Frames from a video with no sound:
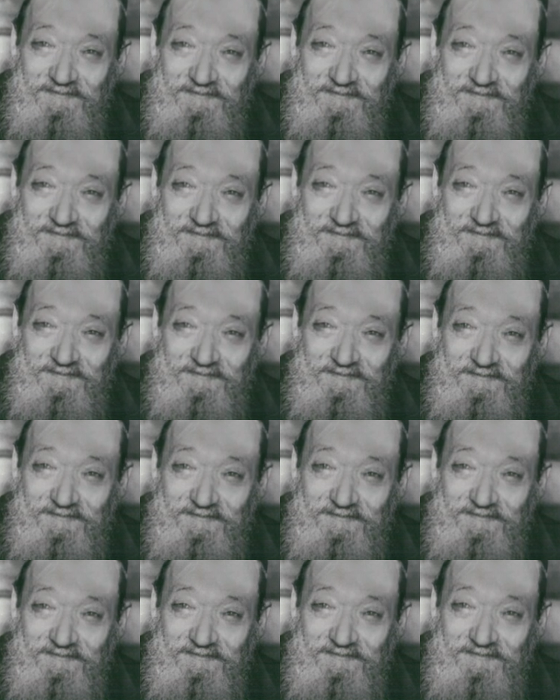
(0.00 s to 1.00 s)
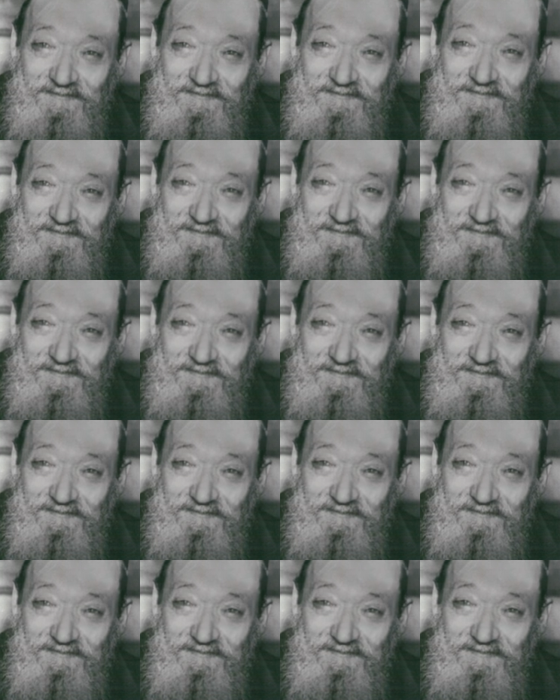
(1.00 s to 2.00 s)
and I
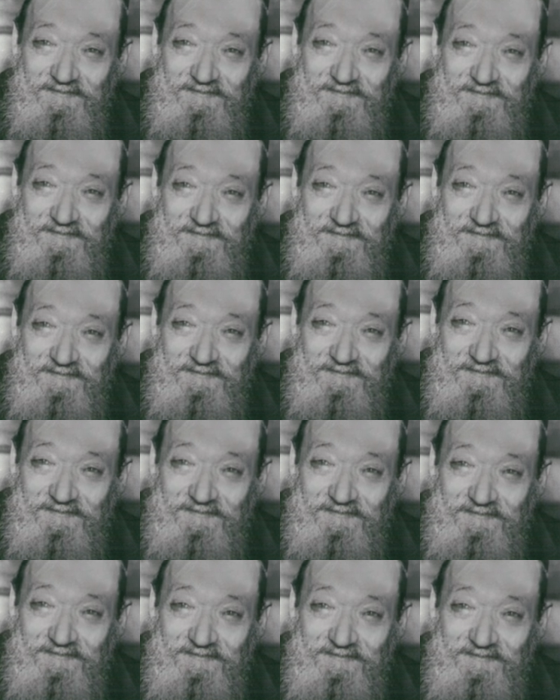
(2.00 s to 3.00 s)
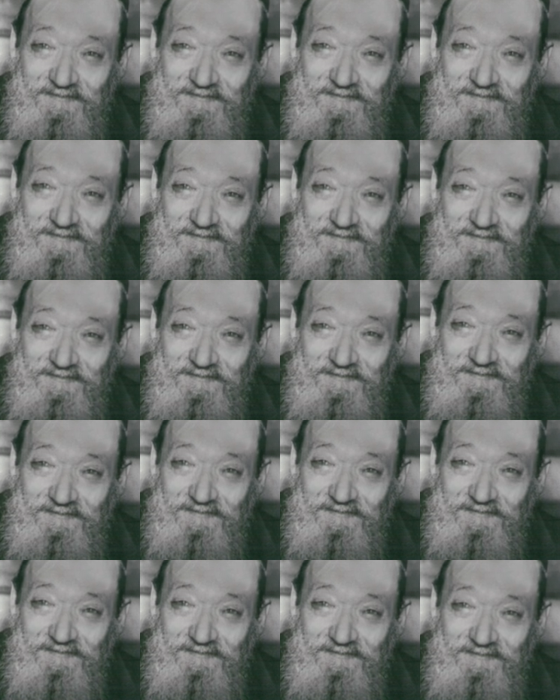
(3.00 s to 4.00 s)
recognized him. I don't know how
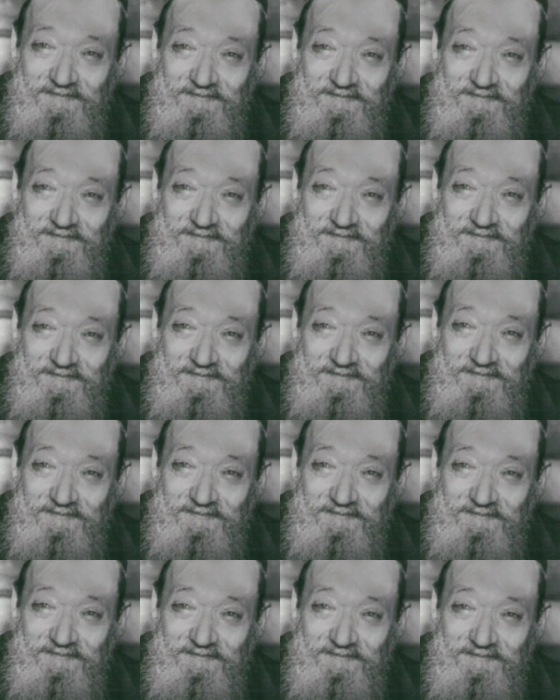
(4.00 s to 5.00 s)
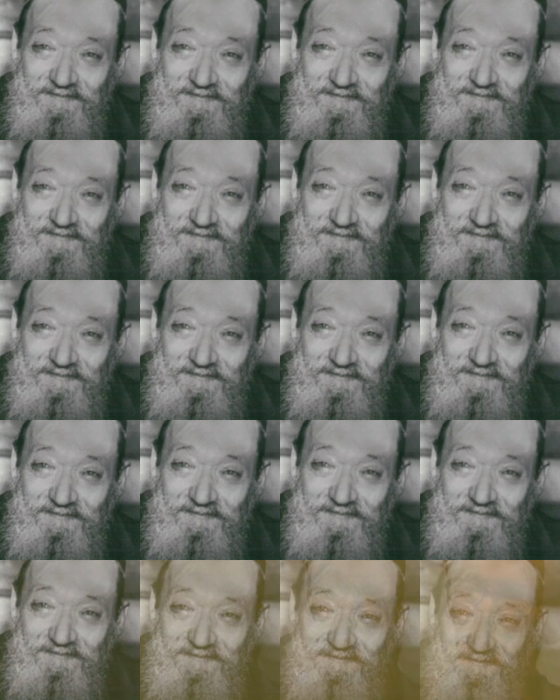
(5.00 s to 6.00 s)
we got to know each other.
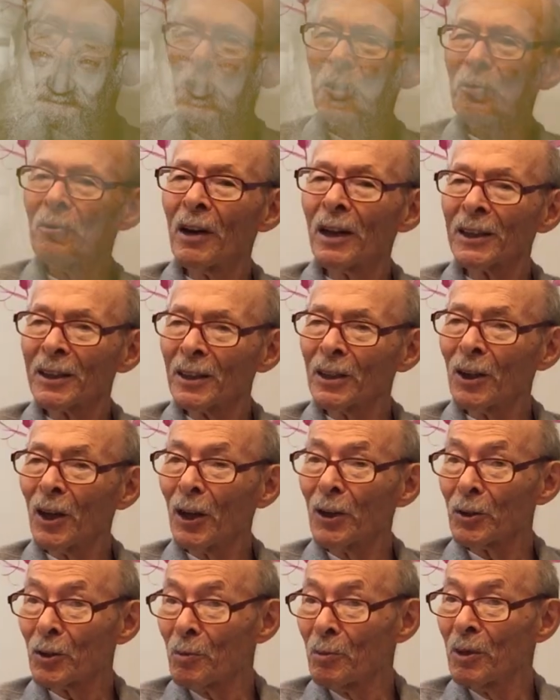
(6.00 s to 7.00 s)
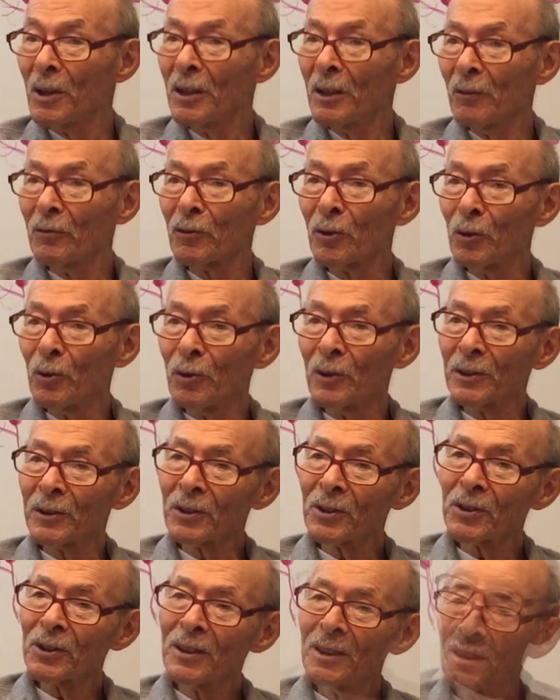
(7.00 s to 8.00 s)
He recognized me, of
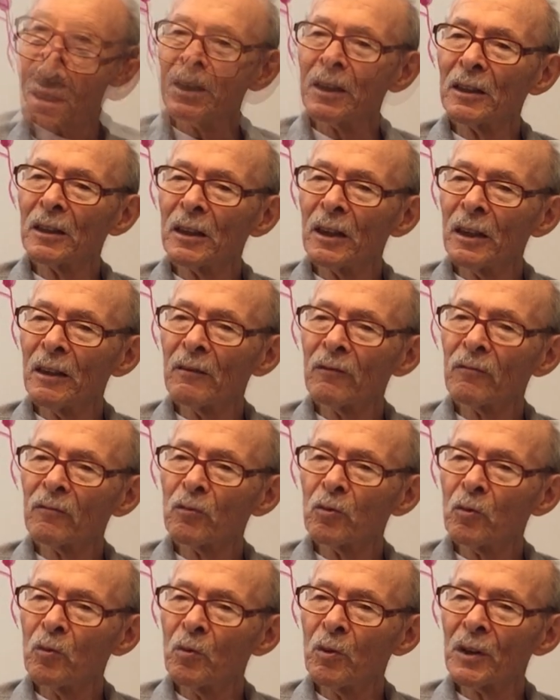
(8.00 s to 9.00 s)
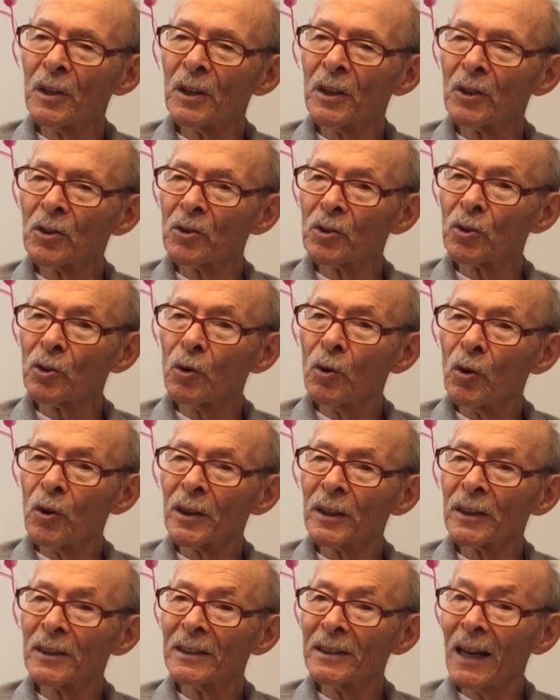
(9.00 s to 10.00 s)
course. He lived with his
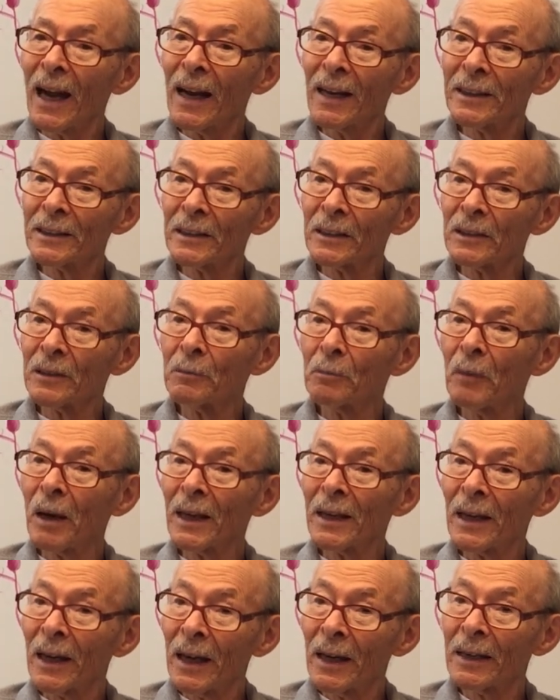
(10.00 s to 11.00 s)
daughter, Dinah, my